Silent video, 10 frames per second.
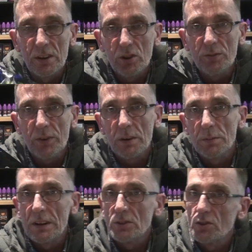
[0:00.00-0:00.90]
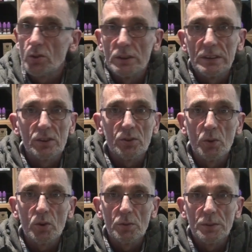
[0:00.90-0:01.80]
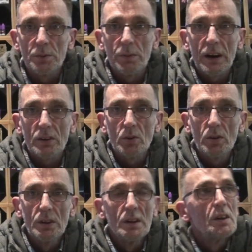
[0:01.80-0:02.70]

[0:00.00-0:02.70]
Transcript: the good thing about this, you don't need to smoke it with tobacco.